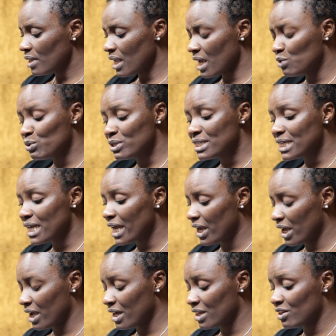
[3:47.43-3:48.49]
And we see
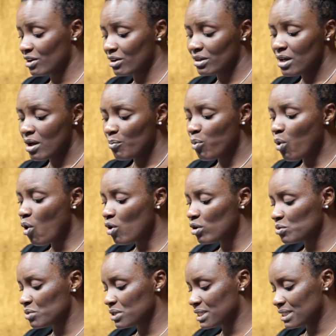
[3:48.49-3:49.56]
here that
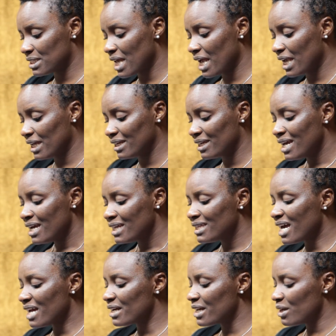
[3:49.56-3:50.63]
Paul was saying
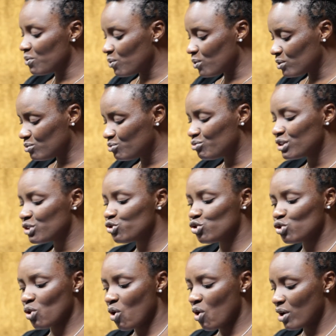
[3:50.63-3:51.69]
that he would
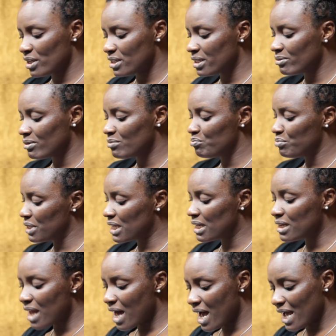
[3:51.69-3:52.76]
rejoice, he would be
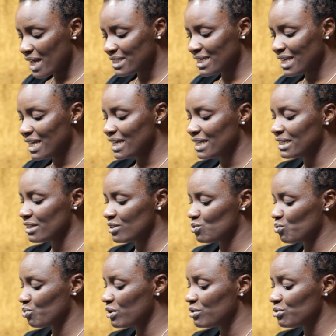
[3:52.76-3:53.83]
glad in his
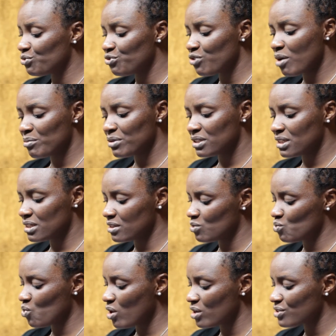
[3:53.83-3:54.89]
infirmities,
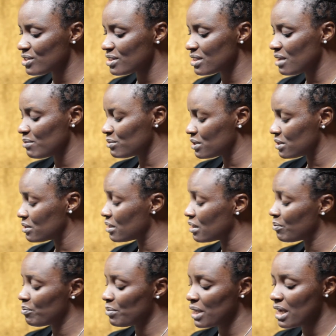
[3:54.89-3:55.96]
in what seems
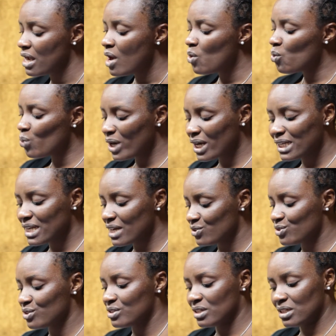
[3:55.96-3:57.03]
to be
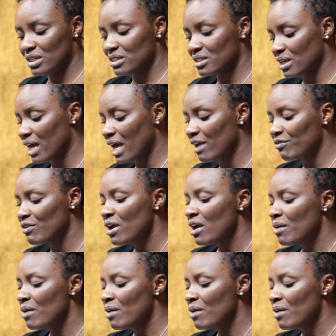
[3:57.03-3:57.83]
weaknesses in his life.